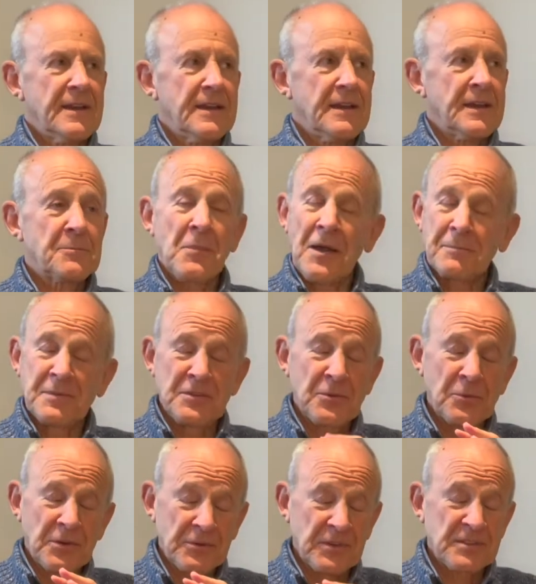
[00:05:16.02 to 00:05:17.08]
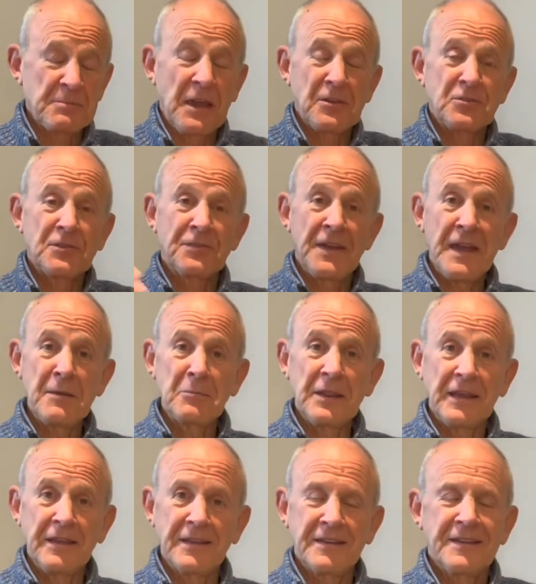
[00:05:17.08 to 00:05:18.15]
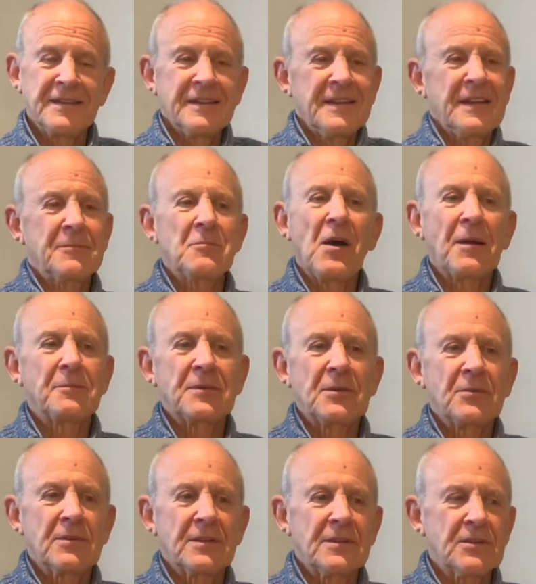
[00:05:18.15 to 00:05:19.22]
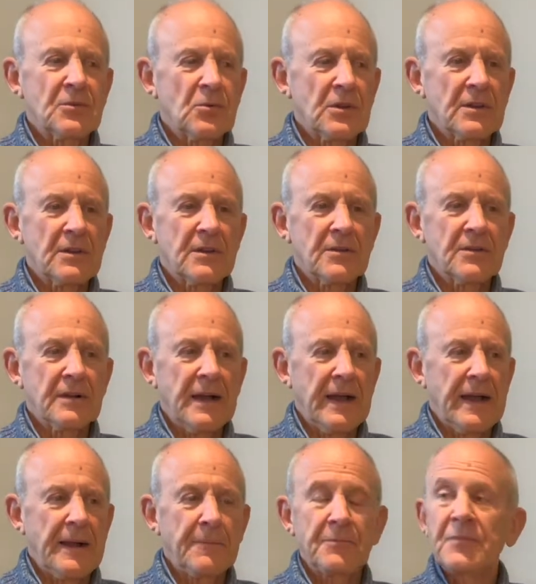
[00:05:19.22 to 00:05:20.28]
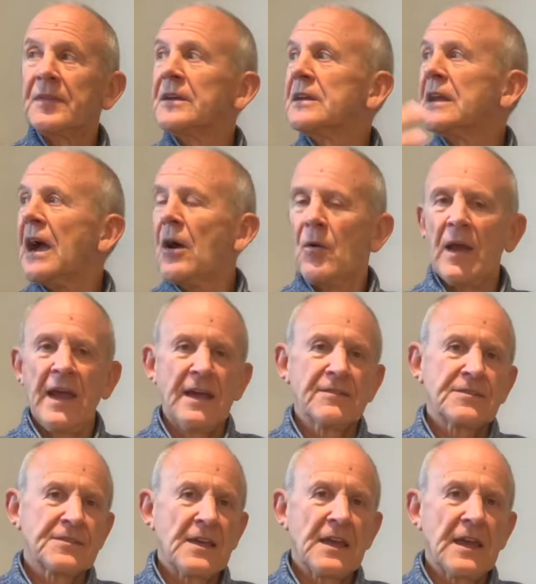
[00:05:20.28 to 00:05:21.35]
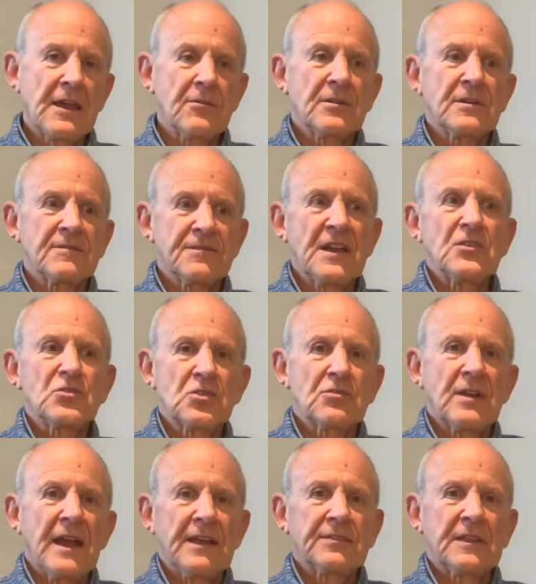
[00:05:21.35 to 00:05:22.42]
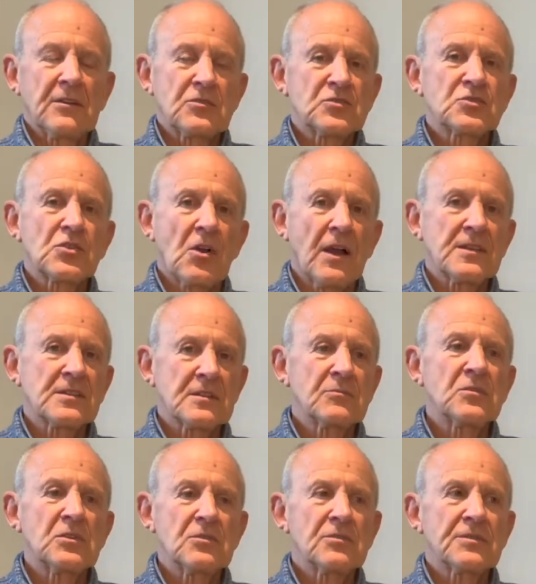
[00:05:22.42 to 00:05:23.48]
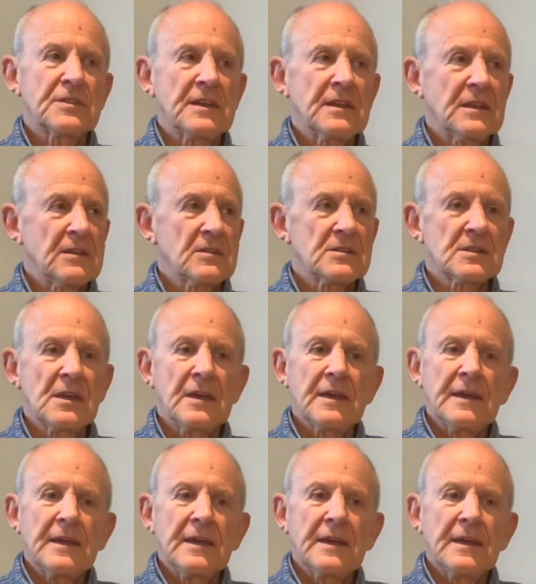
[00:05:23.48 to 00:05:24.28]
It might be you want to expand your family. It might be you want to go out there and venture out there and try some new things.